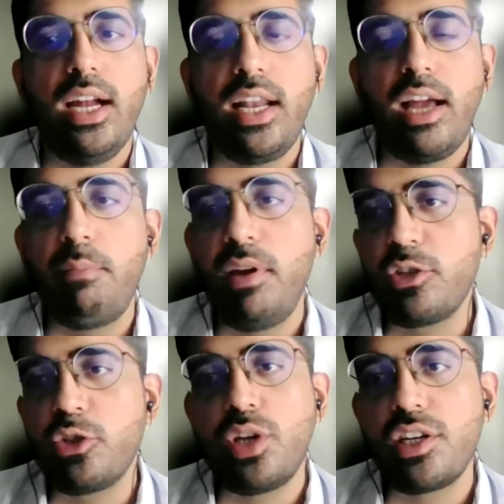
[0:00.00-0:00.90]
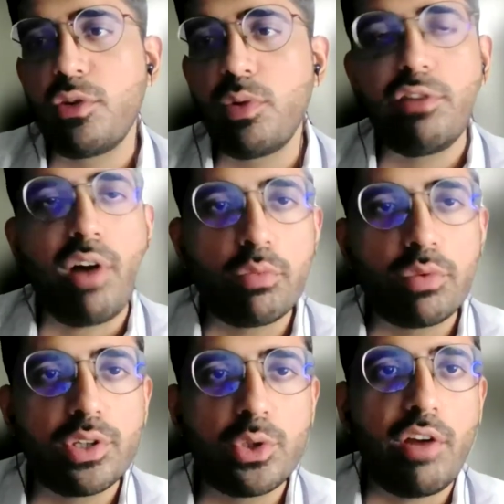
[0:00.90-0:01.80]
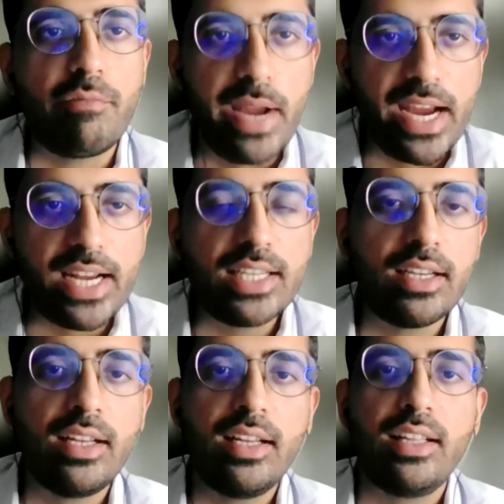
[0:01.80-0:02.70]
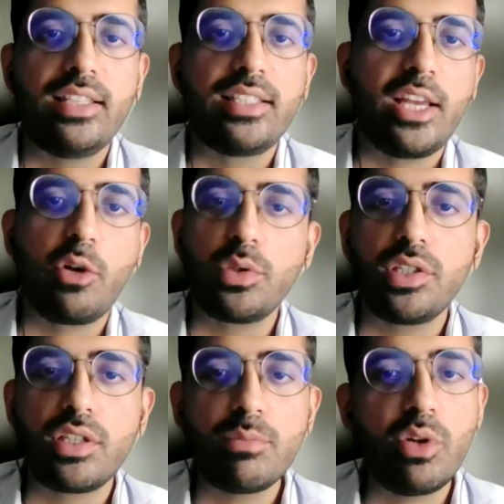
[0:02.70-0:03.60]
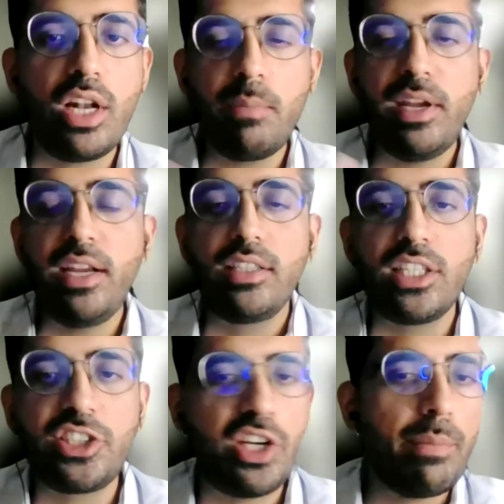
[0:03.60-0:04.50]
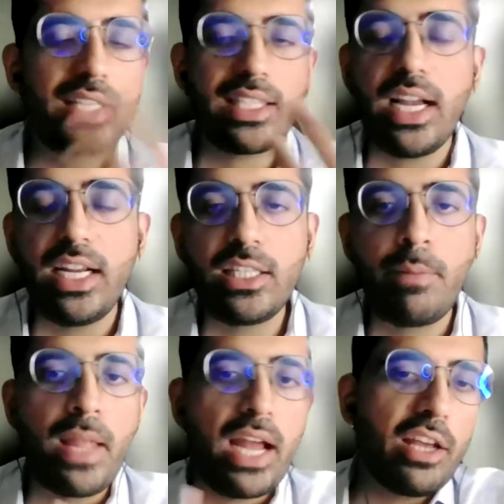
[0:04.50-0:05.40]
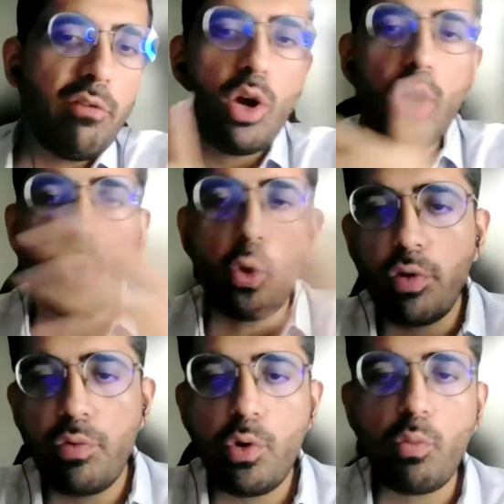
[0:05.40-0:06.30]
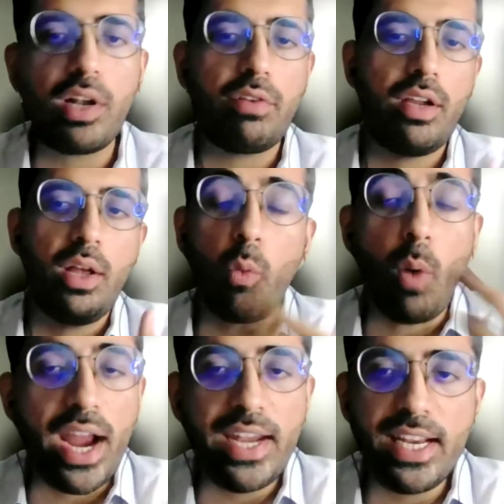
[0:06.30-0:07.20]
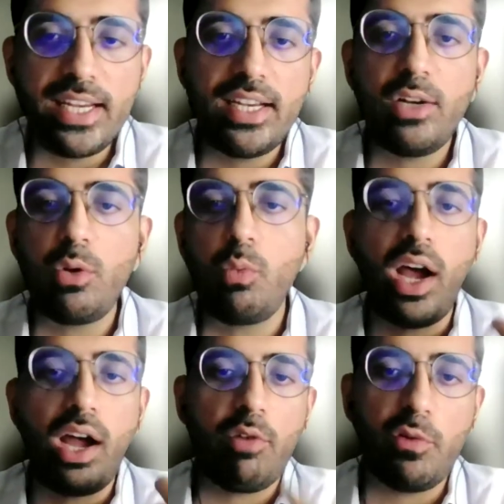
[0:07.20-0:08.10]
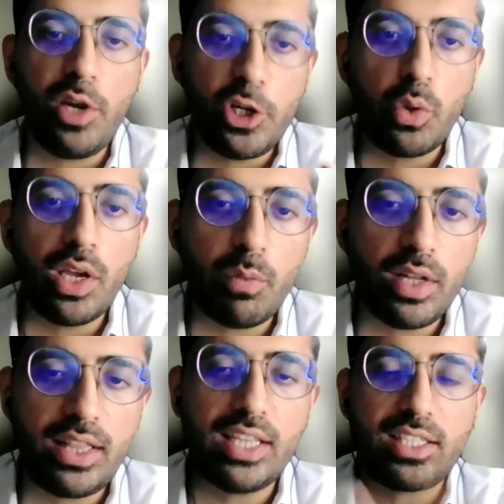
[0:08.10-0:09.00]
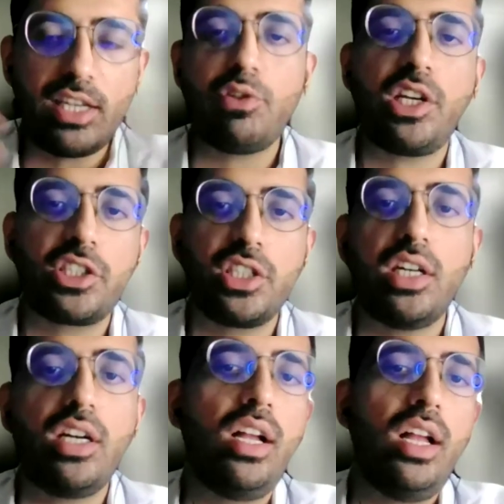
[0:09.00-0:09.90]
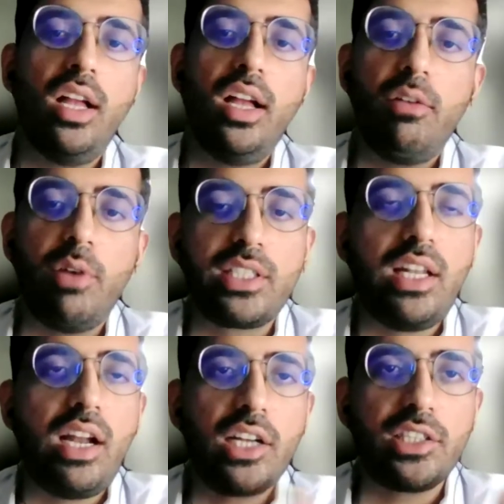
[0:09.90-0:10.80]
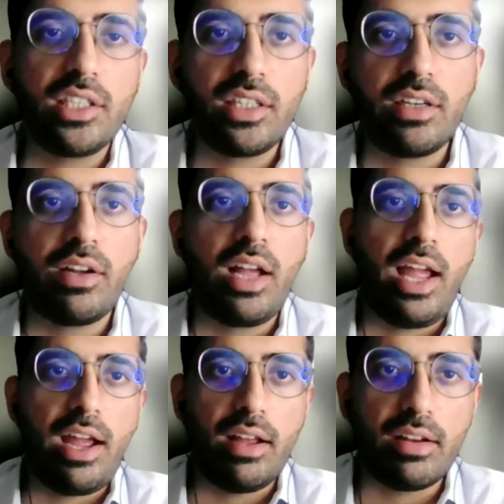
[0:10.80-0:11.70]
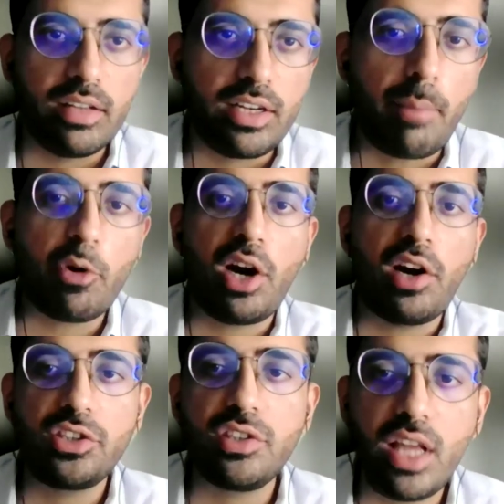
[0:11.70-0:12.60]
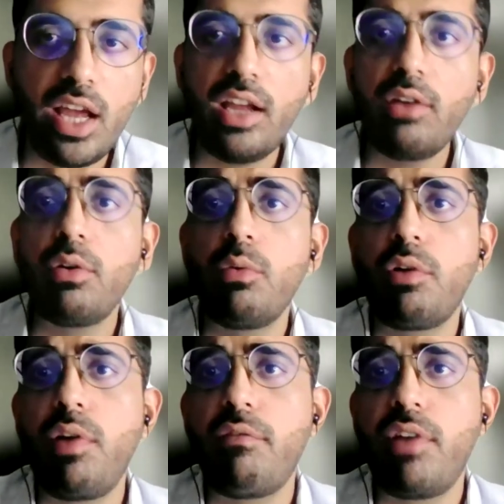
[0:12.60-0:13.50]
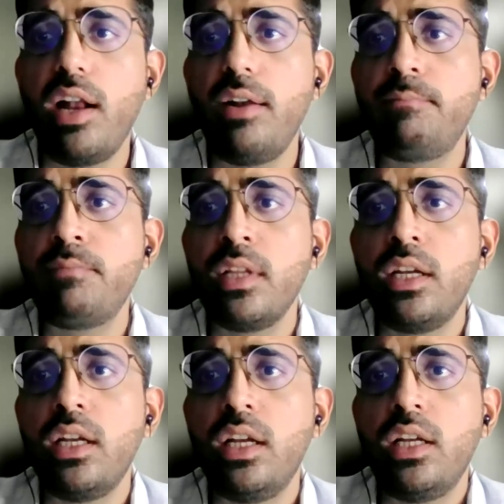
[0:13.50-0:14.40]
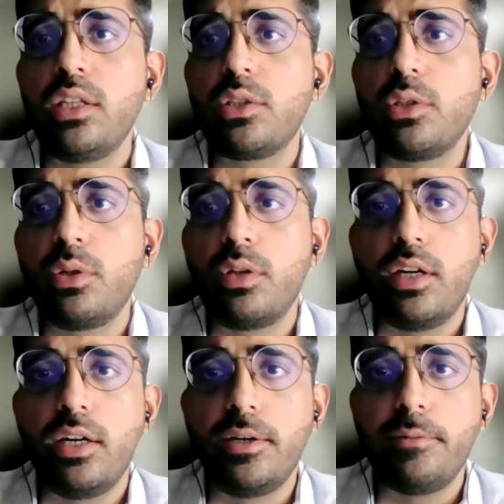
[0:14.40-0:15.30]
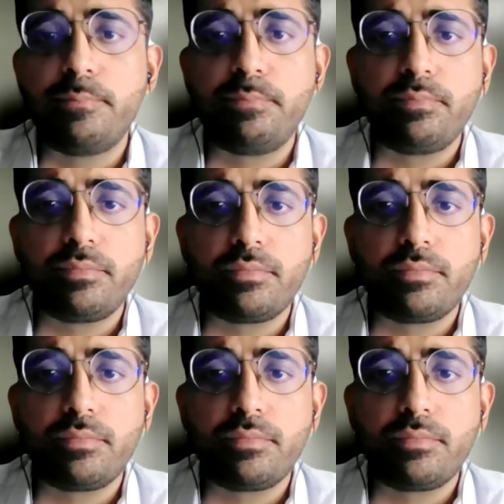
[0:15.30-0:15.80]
And I've been associated with the founders who have made this ecosystem. So let me just share my slides and give you an overview of why India did it, what we're doing with this infrastructure, what's the larger the democratization thing, what we have done. So